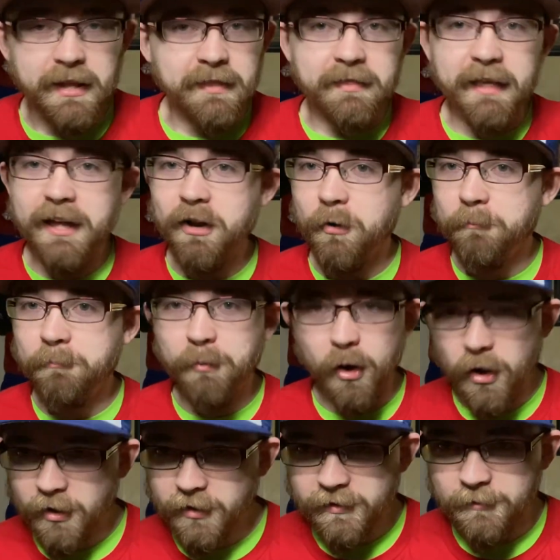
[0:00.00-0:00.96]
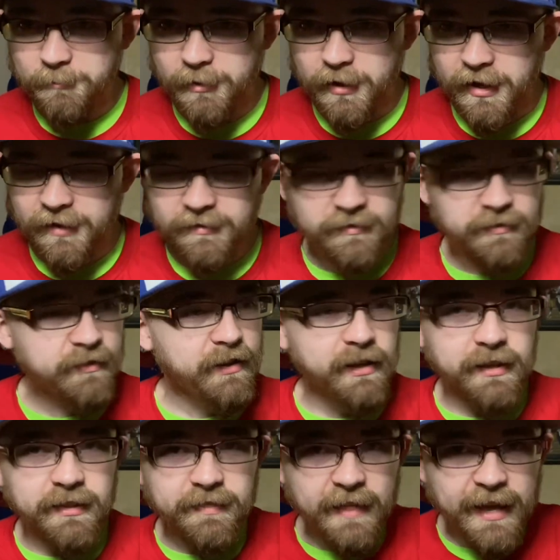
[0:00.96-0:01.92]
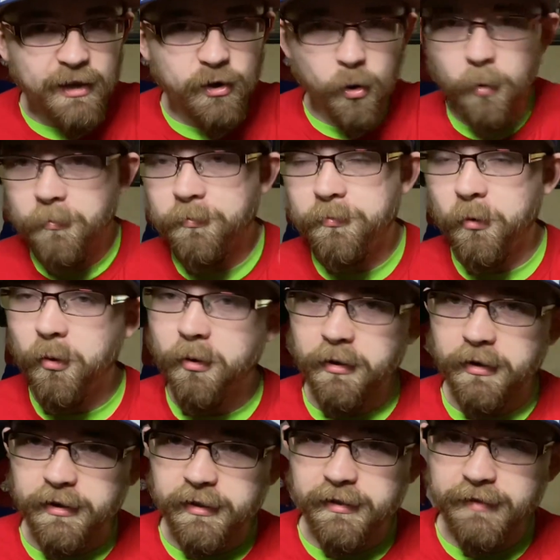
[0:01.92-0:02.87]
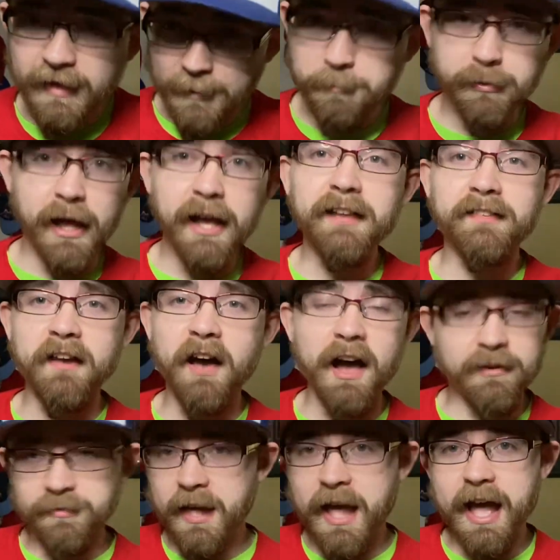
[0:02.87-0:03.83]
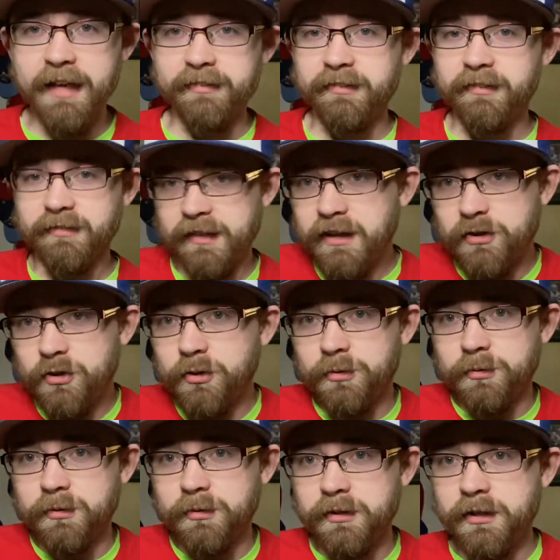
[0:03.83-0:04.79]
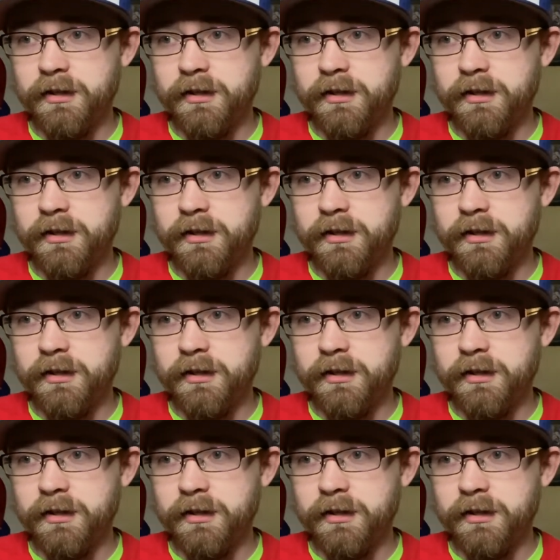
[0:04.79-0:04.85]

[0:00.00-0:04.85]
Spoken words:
They don't park the bus. They go forward. They play tough. Yes, they do.